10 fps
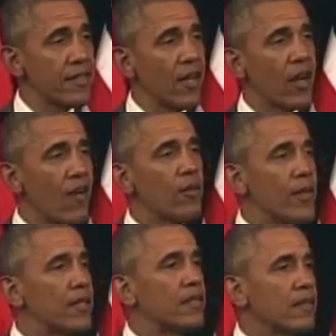their
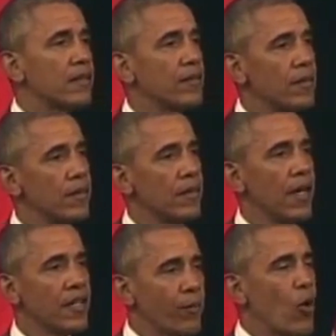government
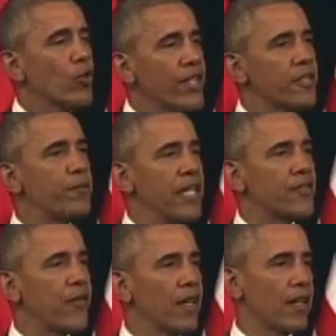and to protest
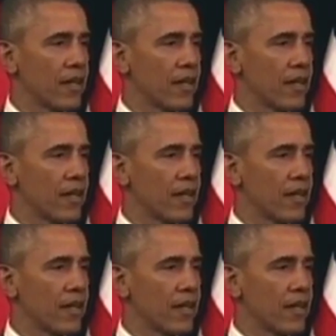peacefully,